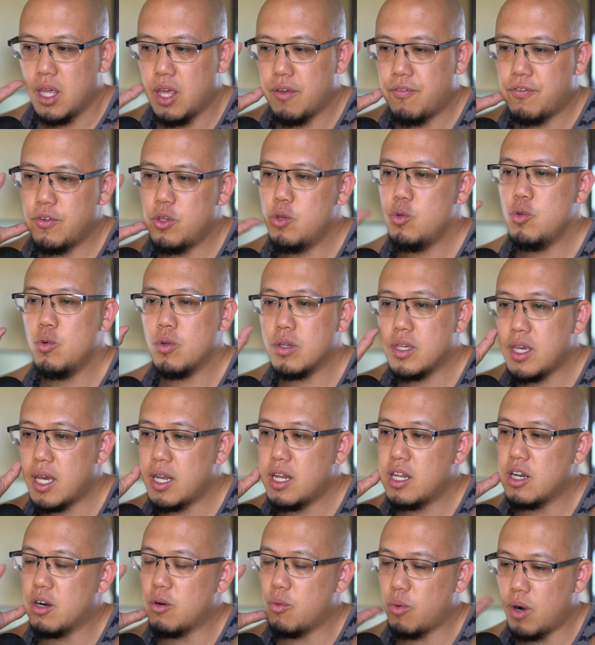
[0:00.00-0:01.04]
If you
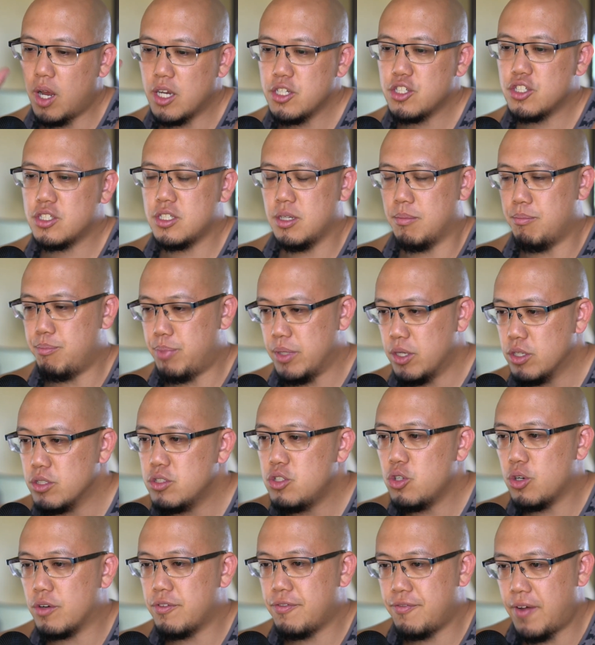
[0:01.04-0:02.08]
get in a rush to
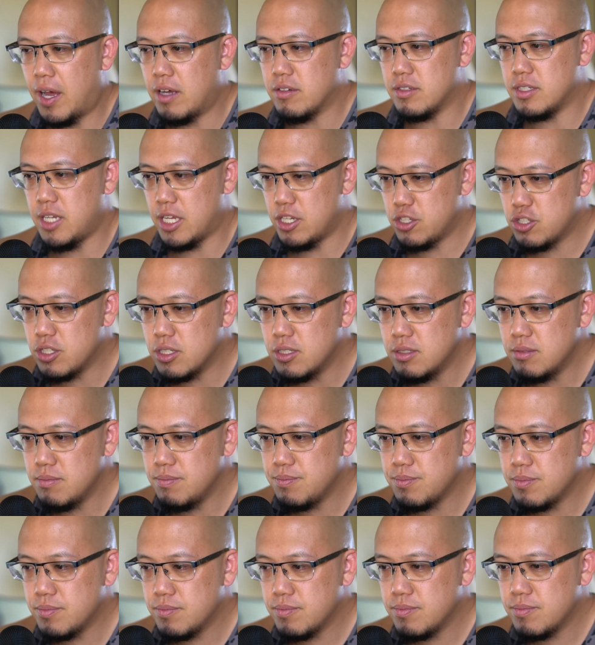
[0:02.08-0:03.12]
build your
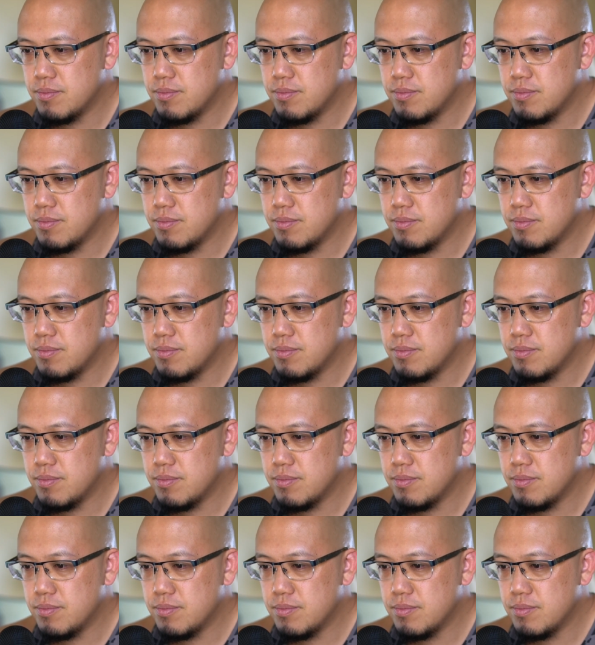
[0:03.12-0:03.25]
foundation,